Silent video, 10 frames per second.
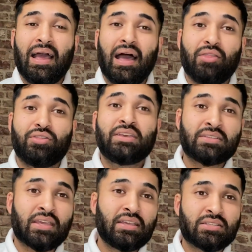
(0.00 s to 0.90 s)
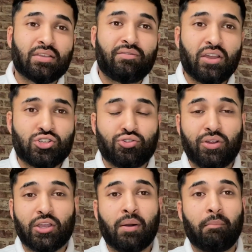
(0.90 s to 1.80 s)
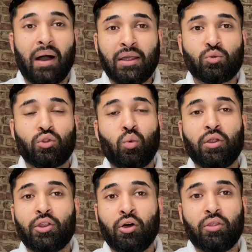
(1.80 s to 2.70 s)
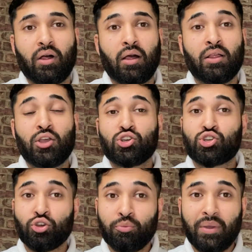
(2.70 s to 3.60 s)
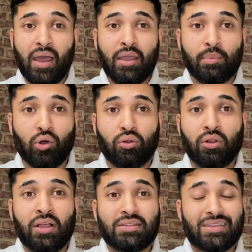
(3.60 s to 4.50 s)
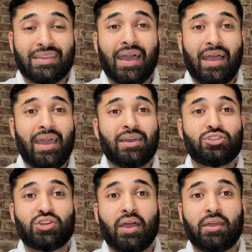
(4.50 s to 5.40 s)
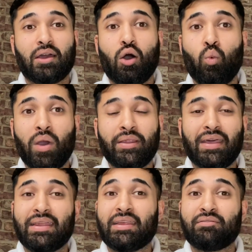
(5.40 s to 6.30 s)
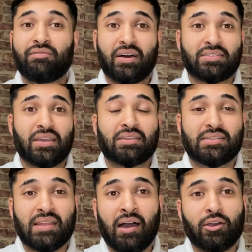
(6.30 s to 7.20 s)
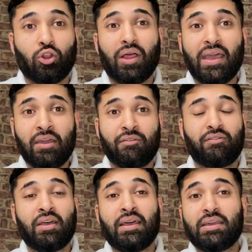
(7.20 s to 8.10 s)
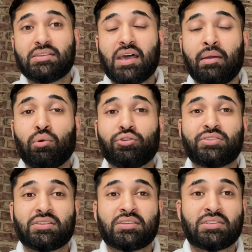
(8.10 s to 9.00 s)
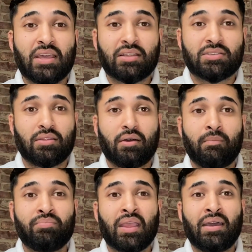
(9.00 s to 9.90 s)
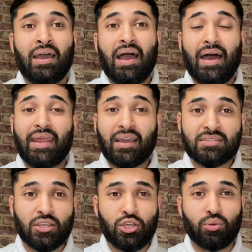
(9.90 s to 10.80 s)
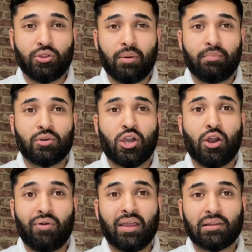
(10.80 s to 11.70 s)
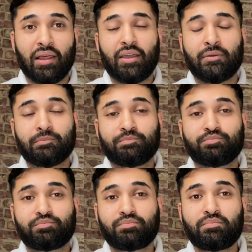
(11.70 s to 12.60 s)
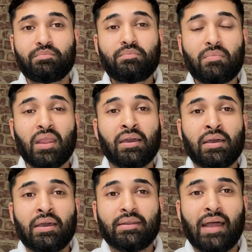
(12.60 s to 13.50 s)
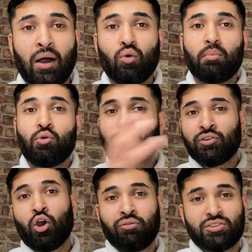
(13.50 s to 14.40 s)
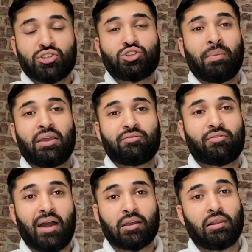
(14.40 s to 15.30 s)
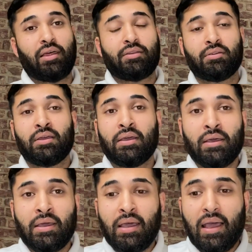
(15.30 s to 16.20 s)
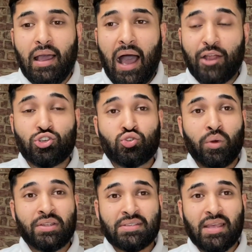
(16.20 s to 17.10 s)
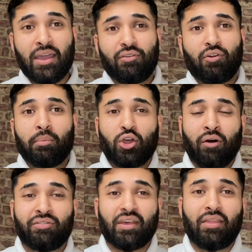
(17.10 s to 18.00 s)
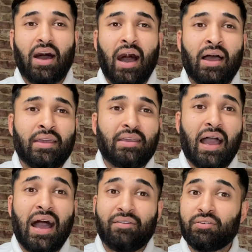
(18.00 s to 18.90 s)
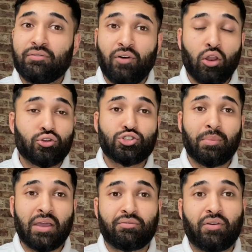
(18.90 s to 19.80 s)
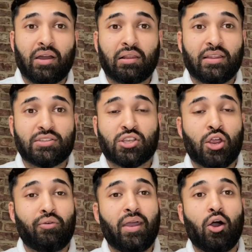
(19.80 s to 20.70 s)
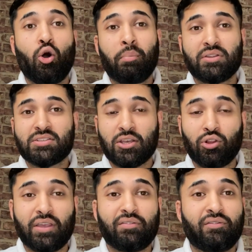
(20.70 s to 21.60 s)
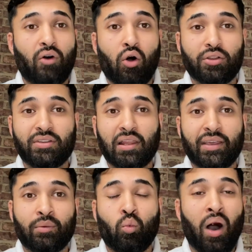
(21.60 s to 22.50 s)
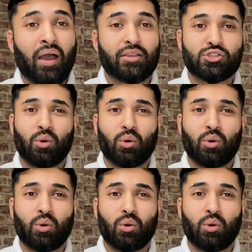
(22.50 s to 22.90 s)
And these keys to victory, combined with one another, should be able to get AJ a win in emphatic style if he's able to stick to them and execute them correctly. Now, moving over to Jermaine Franklin, I just want to say from the offset that I haven't followed Jermaine Franklin's career up until he fought Dillian Whyte.